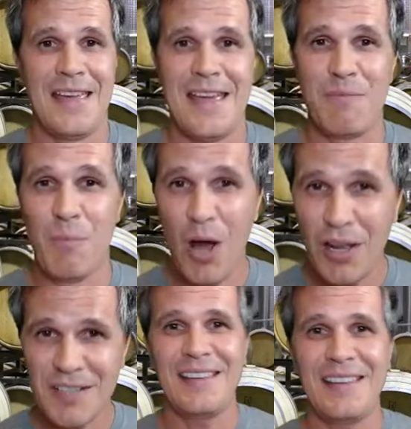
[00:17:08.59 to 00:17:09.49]
And
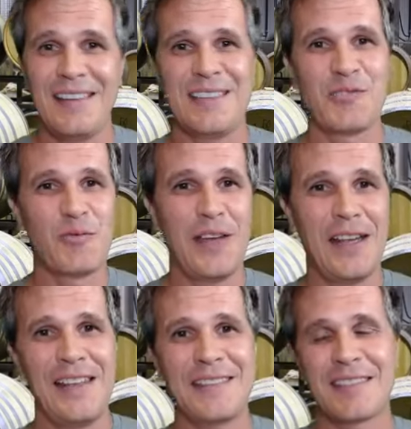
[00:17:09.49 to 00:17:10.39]
masking is
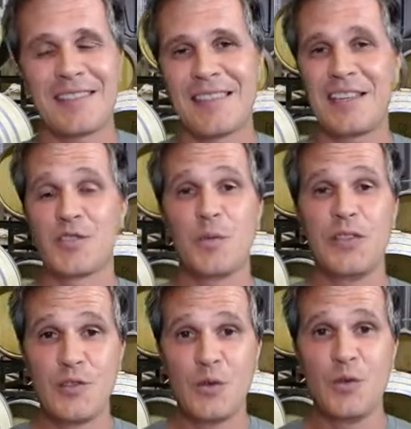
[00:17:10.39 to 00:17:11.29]
really things we
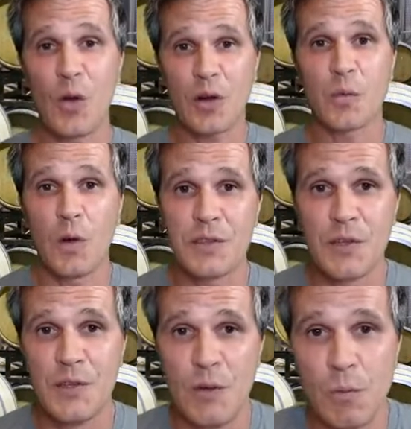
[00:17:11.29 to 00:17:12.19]
do not want to
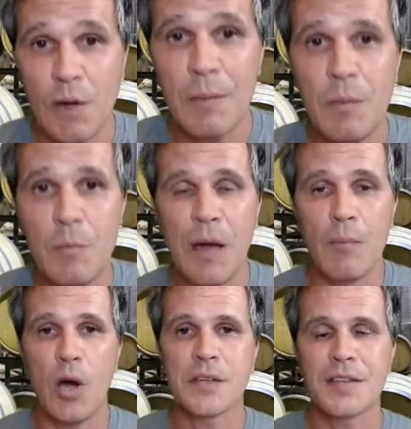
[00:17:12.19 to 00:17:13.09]
do. And what I mean by
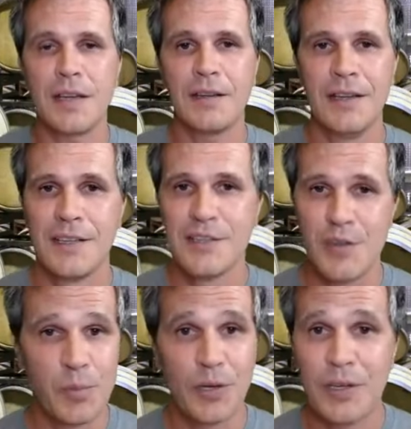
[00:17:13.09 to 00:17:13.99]
masking is you
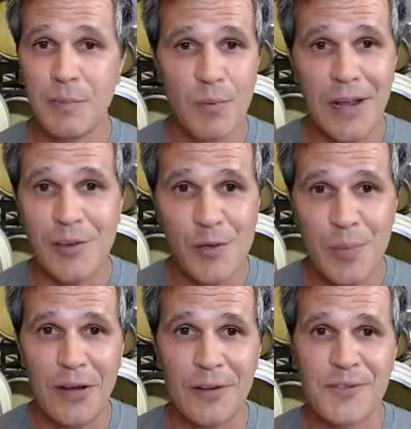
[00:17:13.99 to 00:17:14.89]
put it in brand new
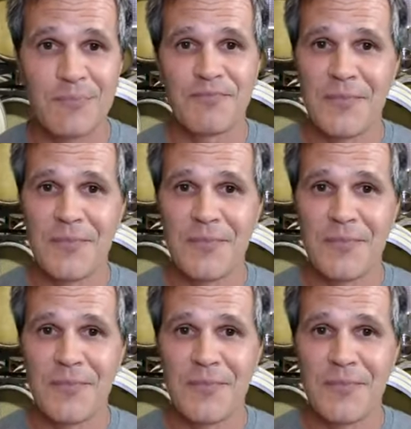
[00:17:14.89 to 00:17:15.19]
barrels.